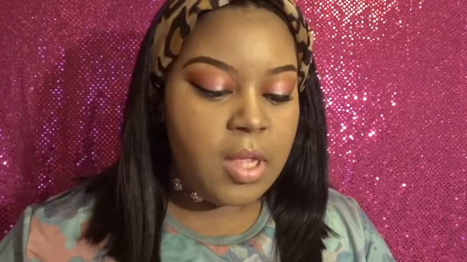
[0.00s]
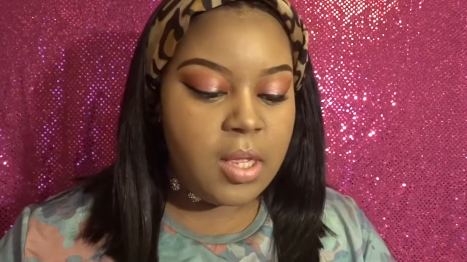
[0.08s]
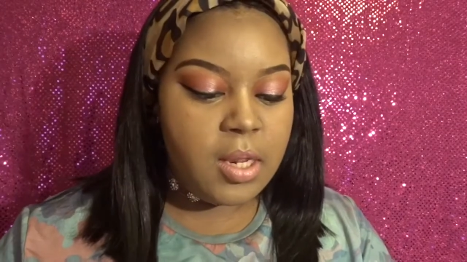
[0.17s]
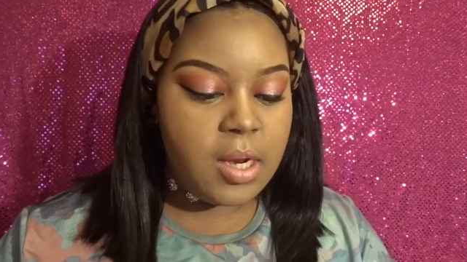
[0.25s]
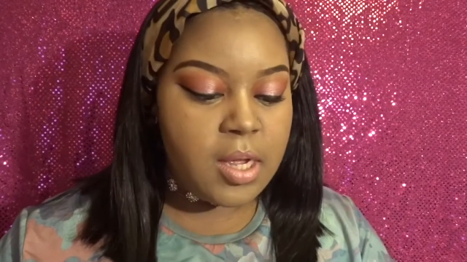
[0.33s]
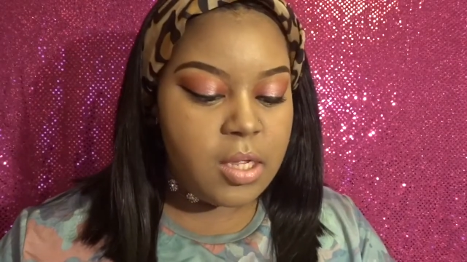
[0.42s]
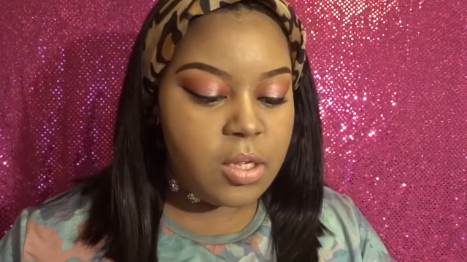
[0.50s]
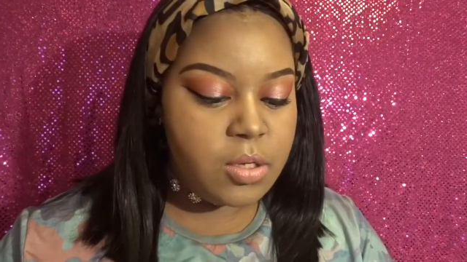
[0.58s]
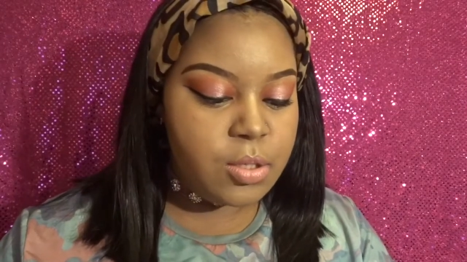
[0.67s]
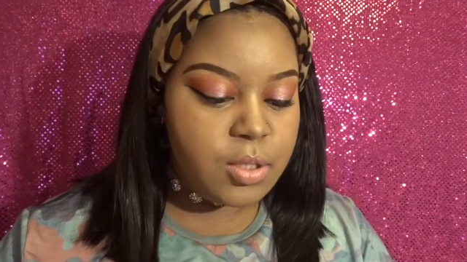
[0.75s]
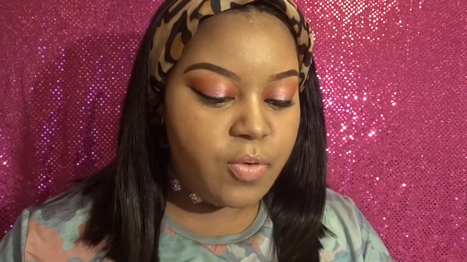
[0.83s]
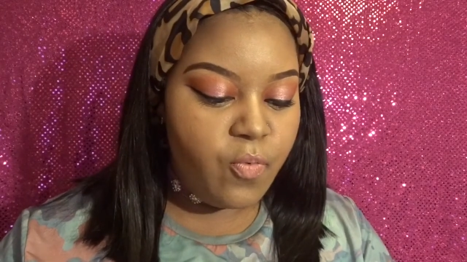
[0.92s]
Then I
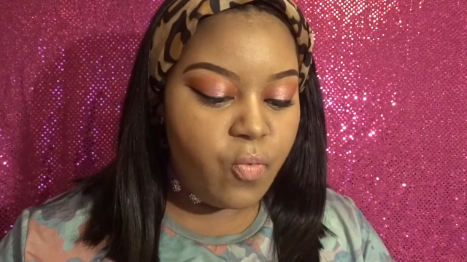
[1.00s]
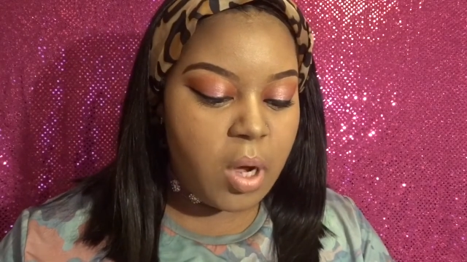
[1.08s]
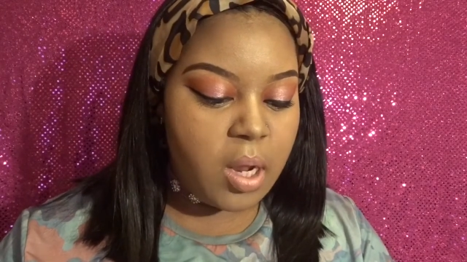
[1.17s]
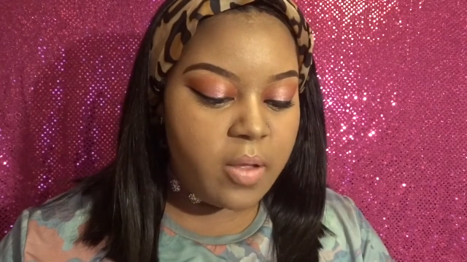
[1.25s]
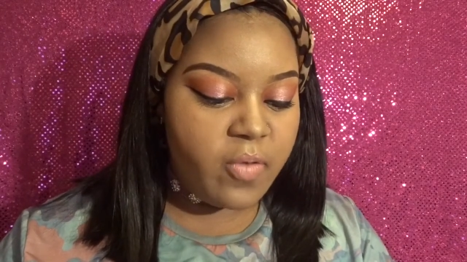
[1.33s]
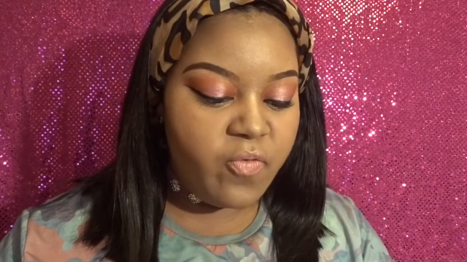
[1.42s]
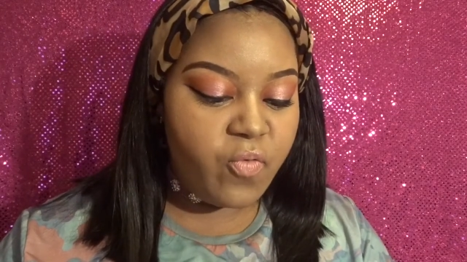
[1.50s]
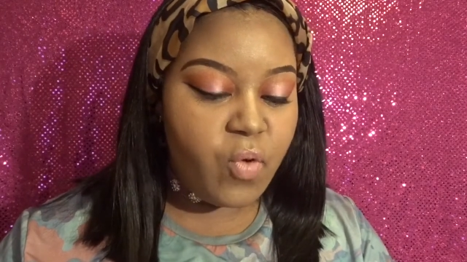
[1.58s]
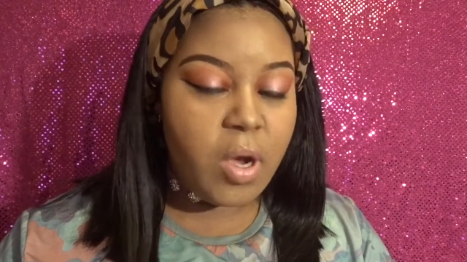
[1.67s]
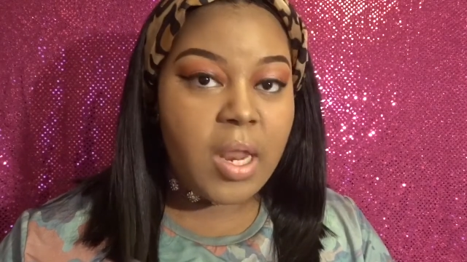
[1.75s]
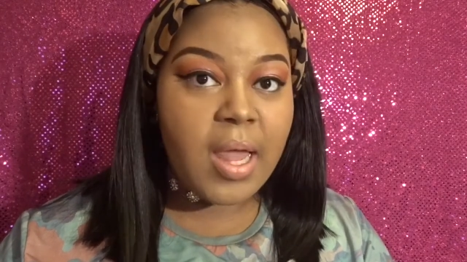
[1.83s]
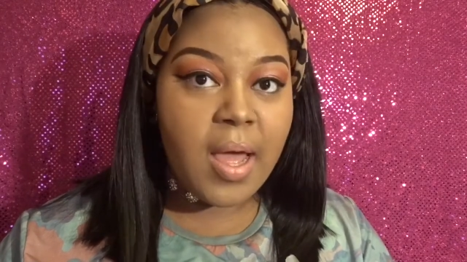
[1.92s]
use
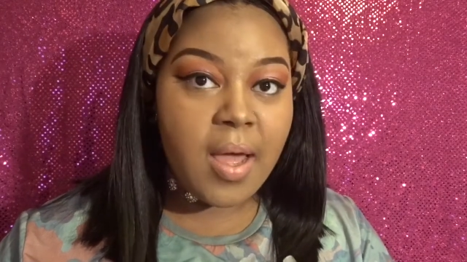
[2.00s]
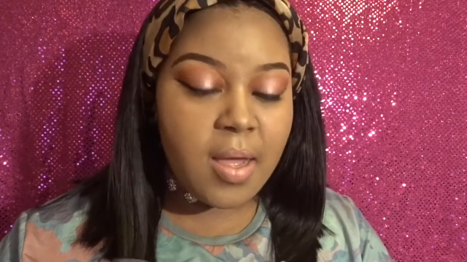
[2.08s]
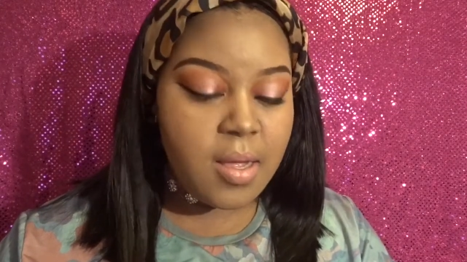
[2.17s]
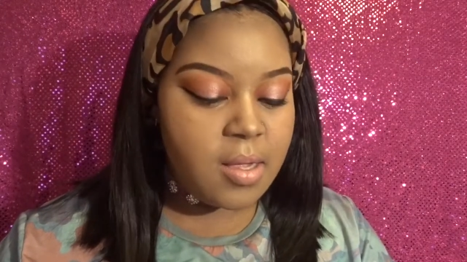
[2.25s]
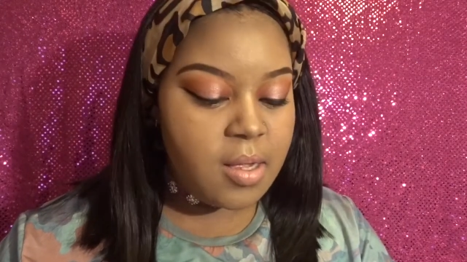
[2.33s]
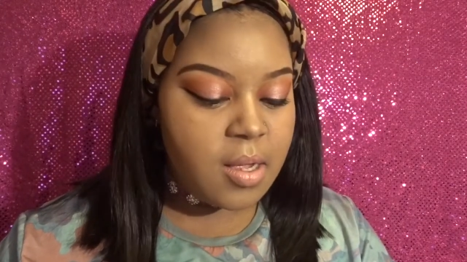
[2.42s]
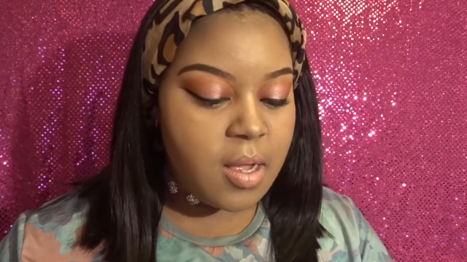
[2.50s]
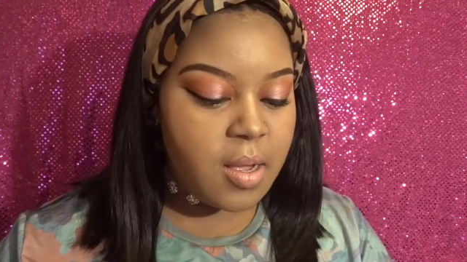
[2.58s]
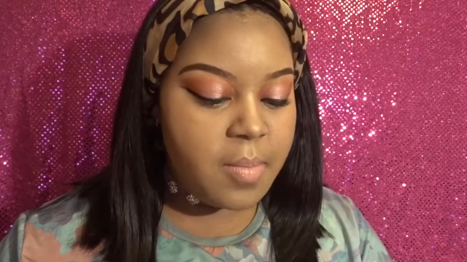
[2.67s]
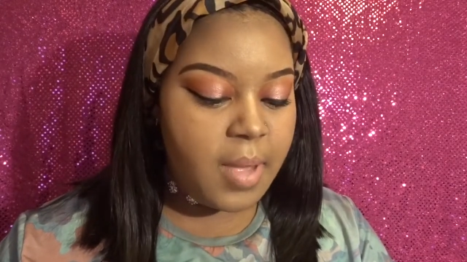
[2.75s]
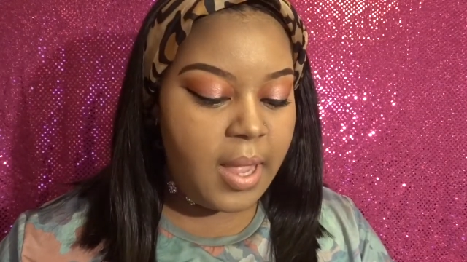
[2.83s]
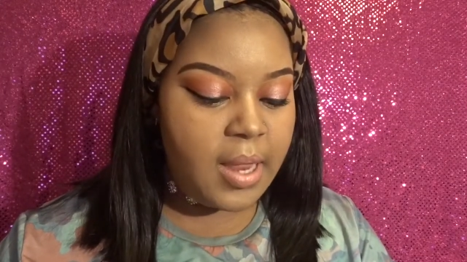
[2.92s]
Voila
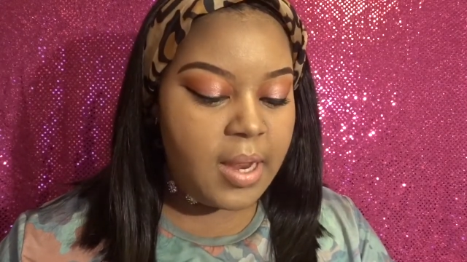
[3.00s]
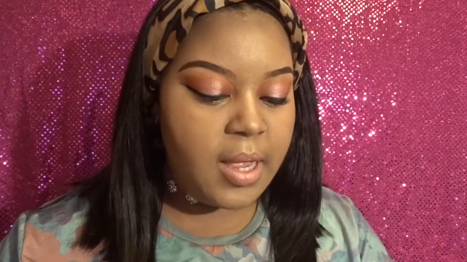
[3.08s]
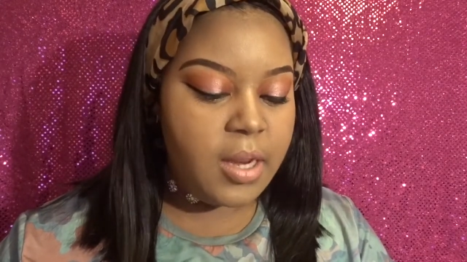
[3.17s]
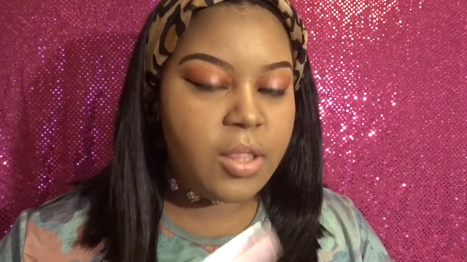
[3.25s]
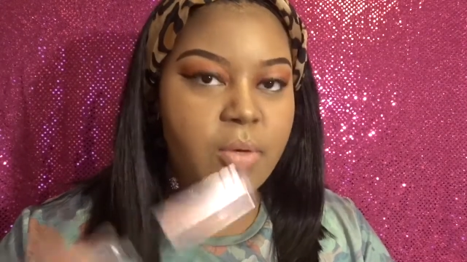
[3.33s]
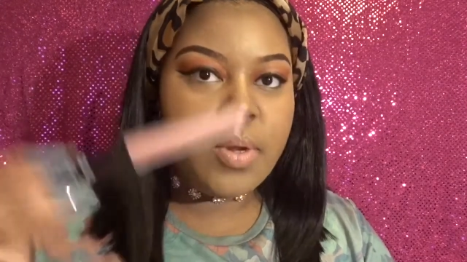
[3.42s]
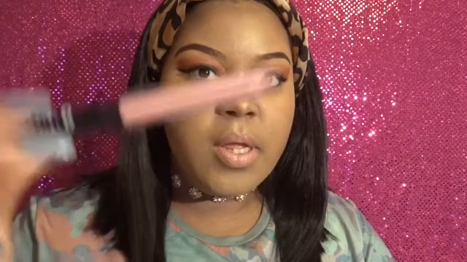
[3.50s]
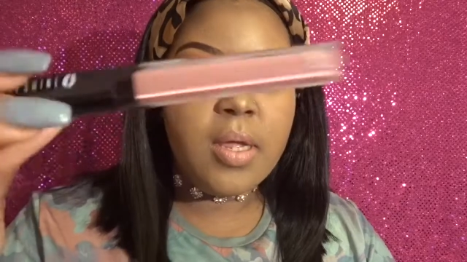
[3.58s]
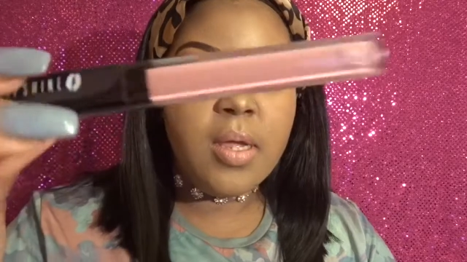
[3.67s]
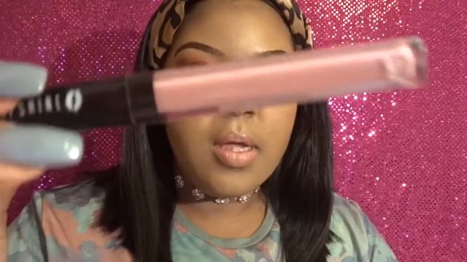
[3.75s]
um, eight eighty-three